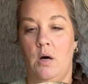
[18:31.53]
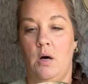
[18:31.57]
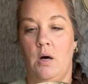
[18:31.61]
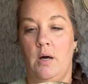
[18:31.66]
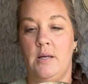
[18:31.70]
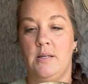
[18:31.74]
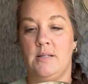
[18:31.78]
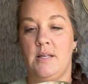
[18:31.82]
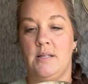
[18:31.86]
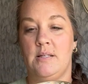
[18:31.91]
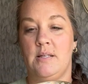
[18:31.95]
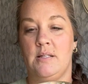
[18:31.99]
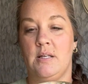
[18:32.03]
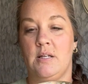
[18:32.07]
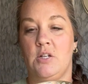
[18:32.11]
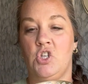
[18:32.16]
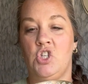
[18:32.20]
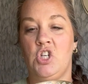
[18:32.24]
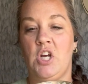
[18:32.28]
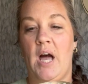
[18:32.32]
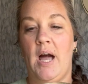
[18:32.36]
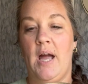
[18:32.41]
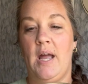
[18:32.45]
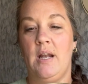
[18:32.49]
It says it's a
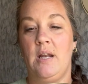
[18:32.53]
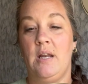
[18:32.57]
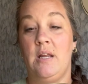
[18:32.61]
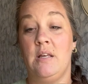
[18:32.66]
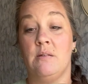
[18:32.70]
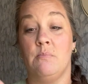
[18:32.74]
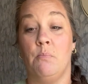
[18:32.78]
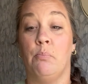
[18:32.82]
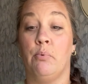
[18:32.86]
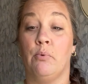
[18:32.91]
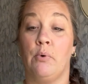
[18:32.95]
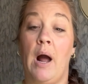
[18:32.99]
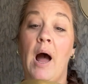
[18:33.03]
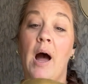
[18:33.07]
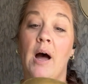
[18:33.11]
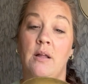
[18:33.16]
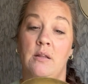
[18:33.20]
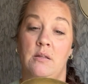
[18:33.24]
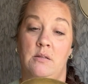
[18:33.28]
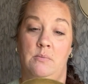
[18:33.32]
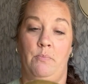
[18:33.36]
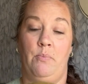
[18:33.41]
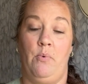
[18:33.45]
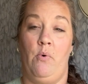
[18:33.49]
Chinese
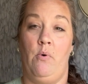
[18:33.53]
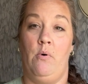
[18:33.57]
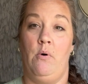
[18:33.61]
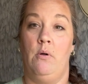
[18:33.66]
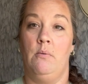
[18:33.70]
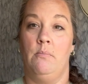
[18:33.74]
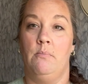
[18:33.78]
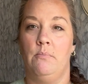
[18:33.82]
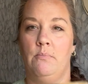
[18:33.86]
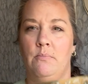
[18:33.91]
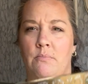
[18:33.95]
bronze bowl.